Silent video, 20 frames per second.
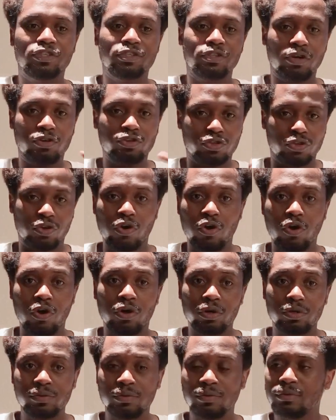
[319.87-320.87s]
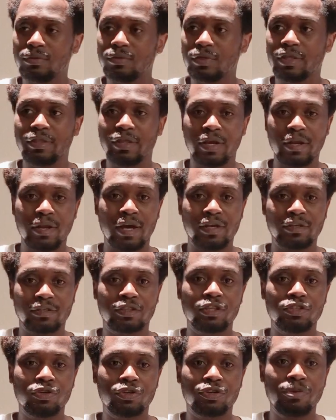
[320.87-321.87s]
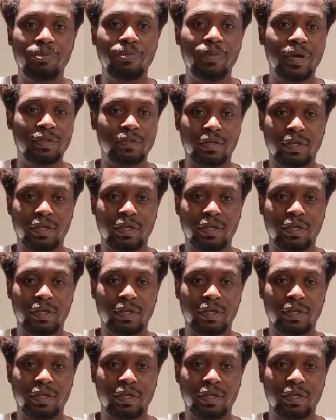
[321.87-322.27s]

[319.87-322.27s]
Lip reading: also call and then ask the document,